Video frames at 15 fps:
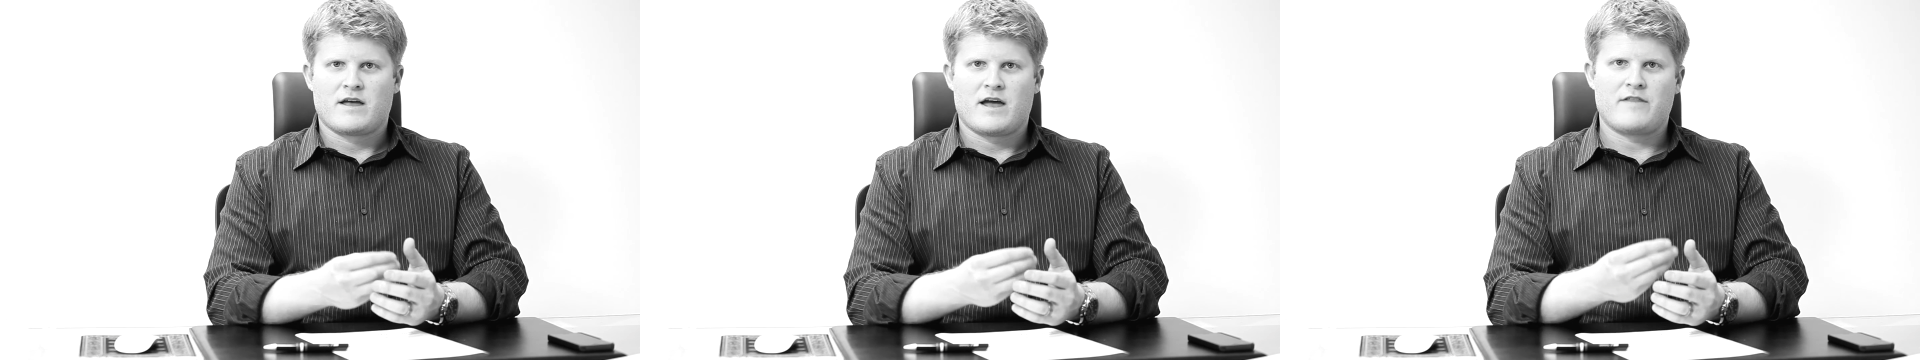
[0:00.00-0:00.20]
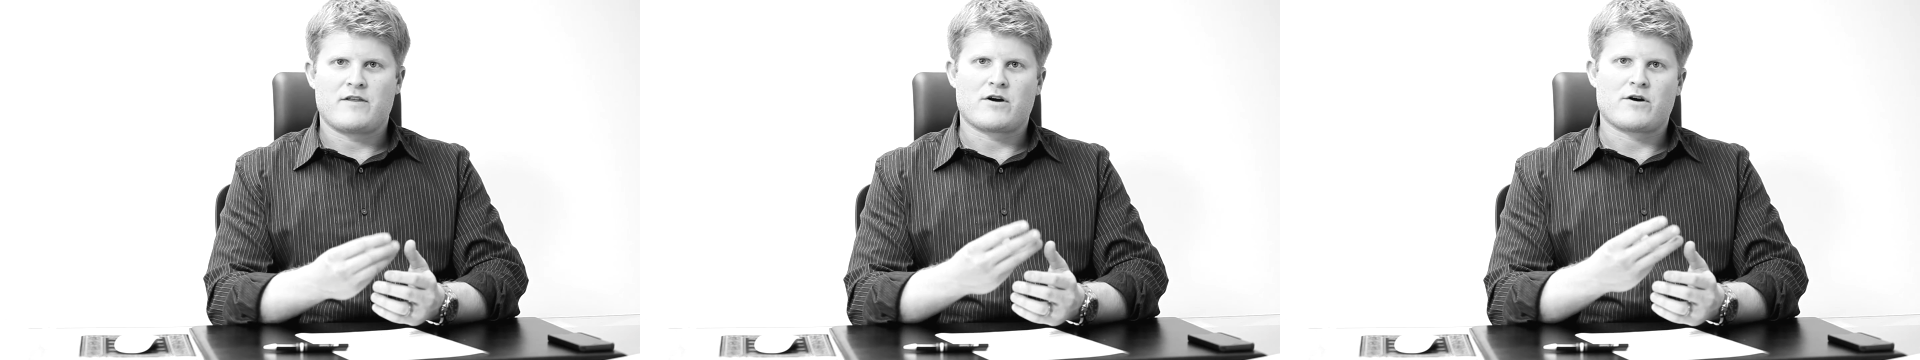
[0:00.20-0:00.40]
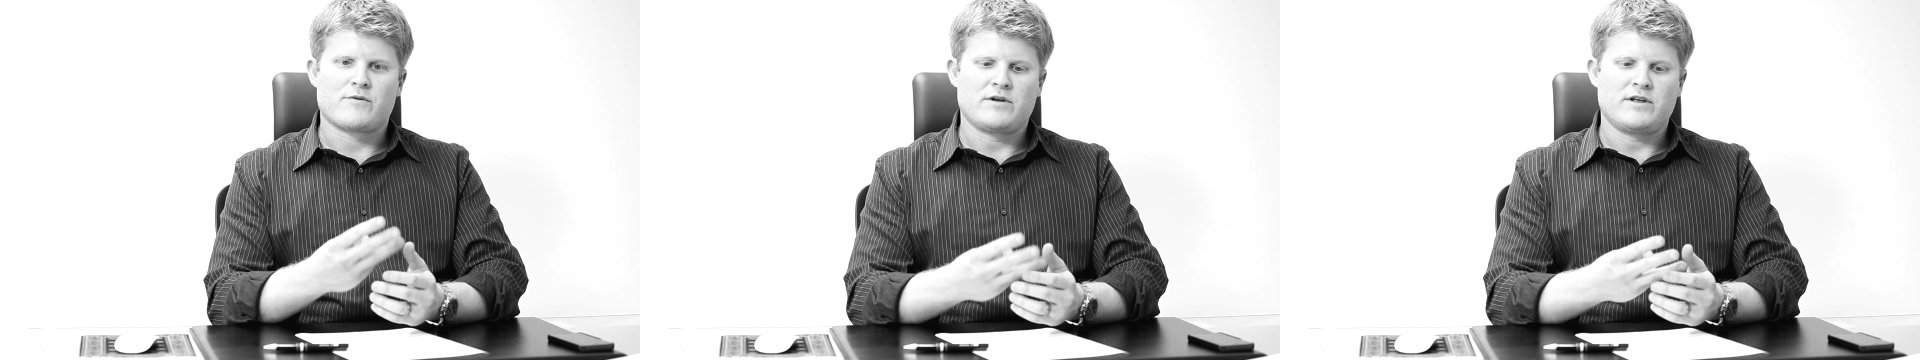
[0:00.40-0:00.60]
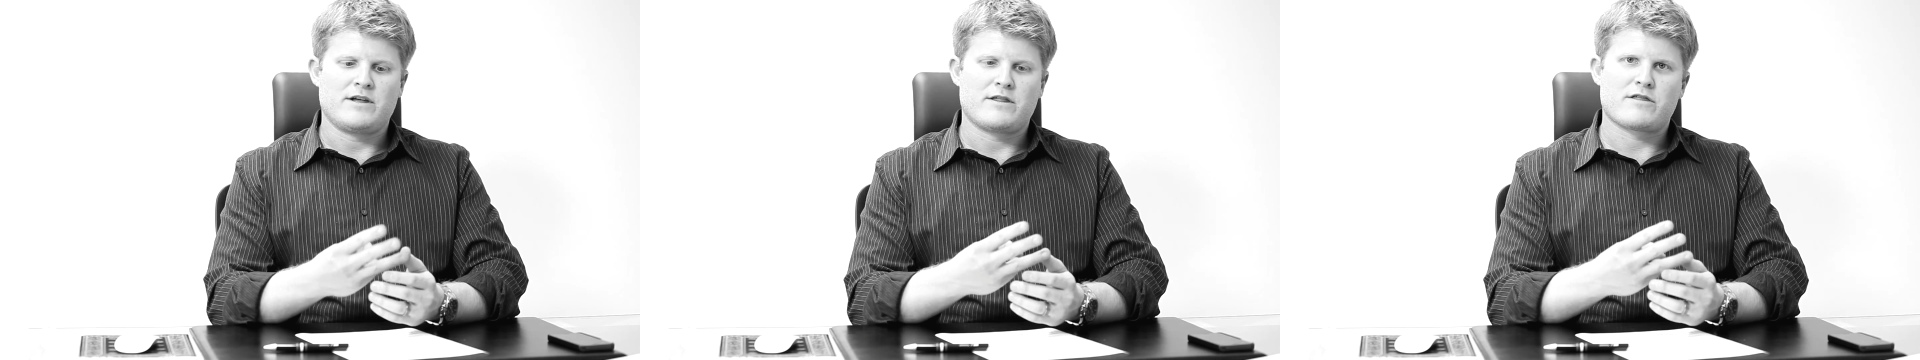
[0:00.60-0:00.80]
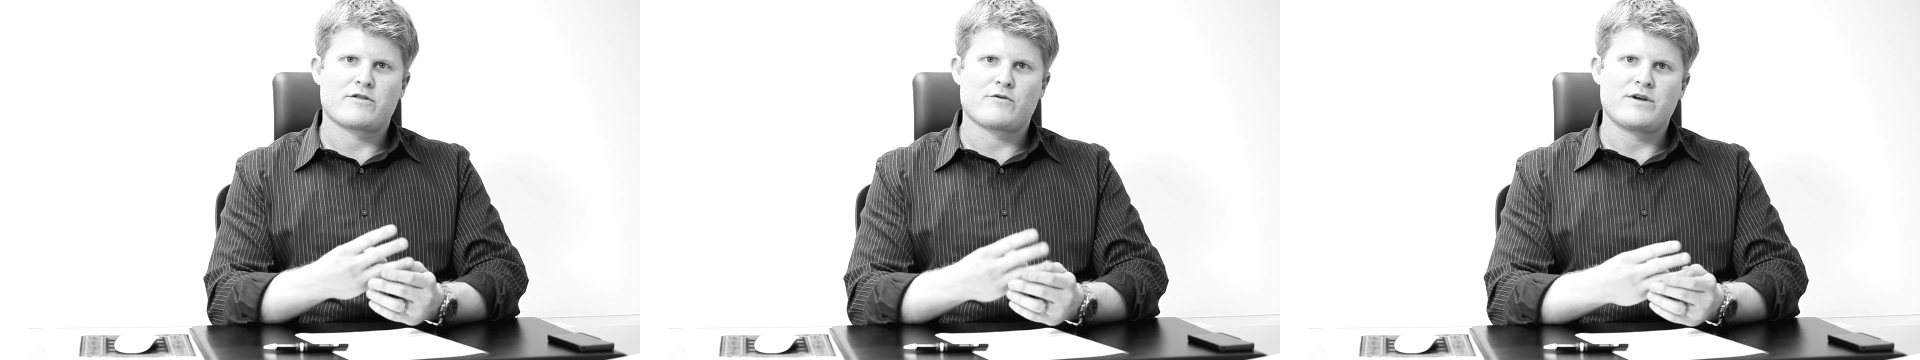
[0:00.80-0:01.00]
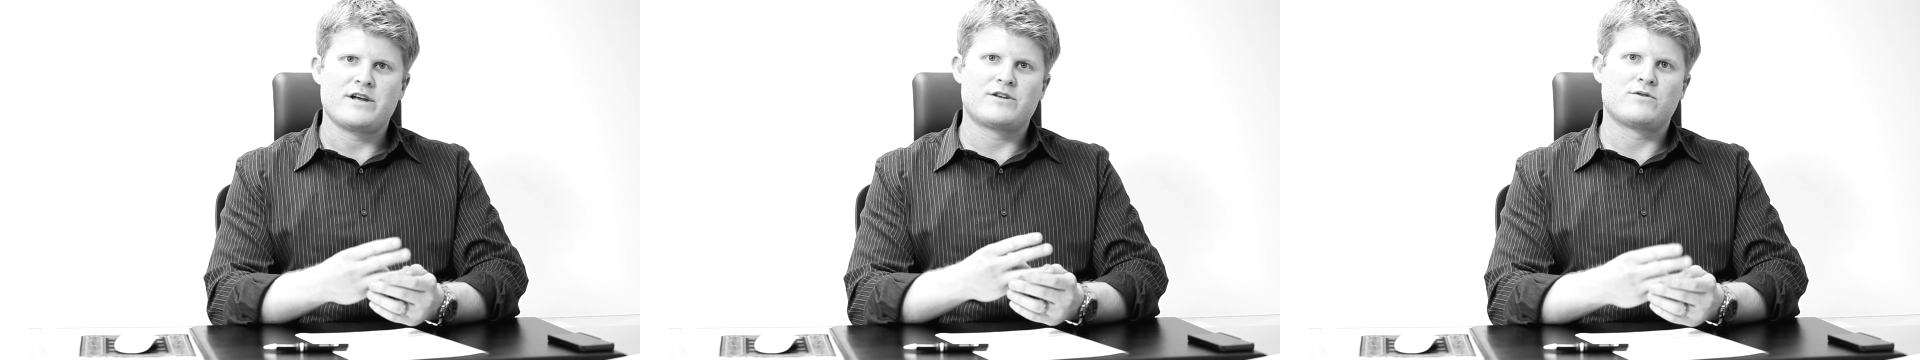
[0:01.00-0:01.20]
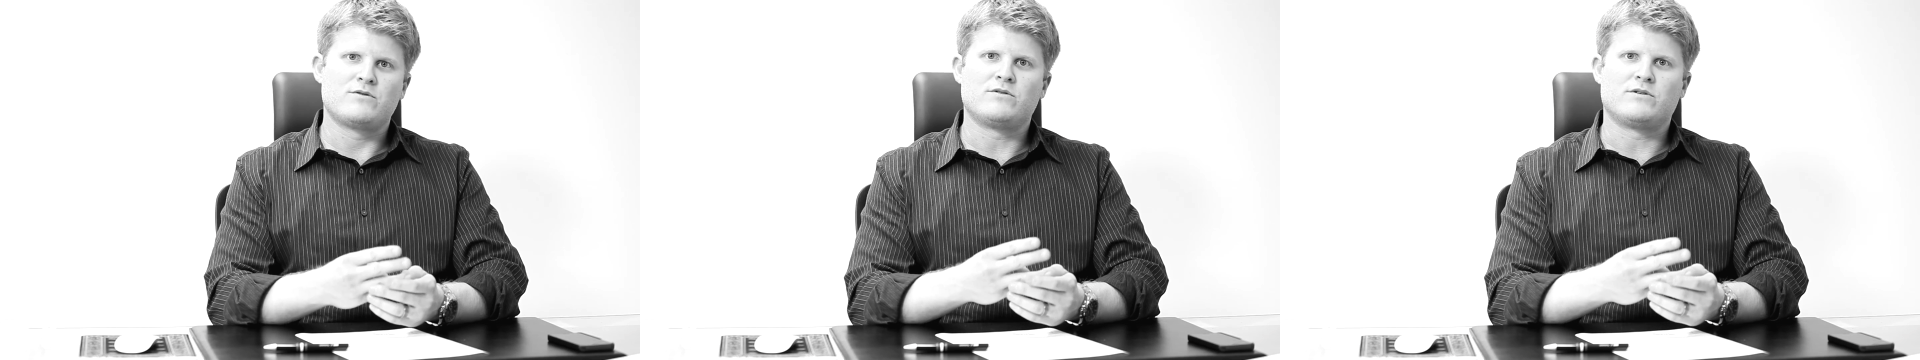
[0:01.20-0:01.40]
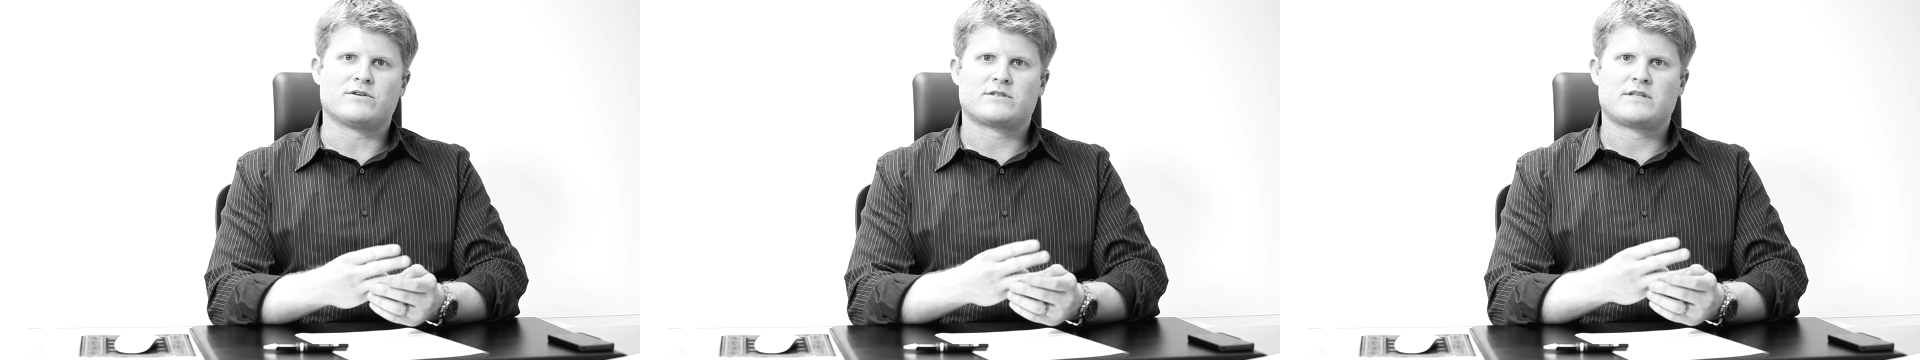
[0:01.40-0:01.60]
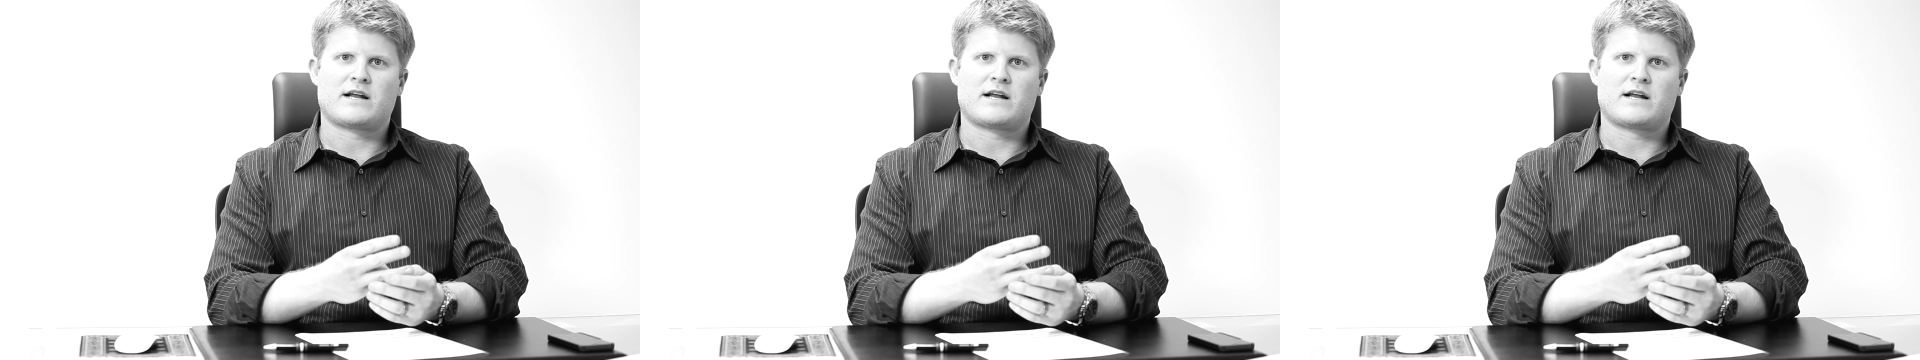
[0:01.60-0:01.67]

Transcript: And there are really three tools